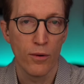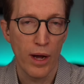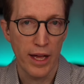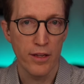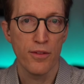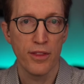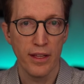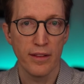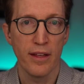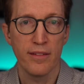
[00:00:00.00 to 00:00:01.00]
Why do you
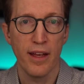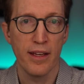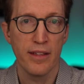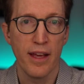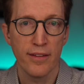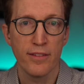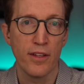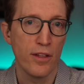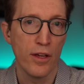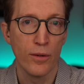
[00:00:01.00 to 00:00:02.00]
think they said yes
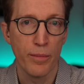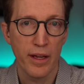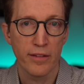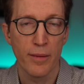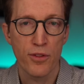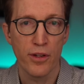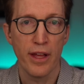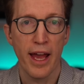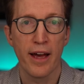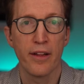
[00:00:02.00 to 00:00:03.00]
to you? Because I'm sure
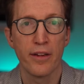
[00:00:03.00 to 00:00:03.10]
they had other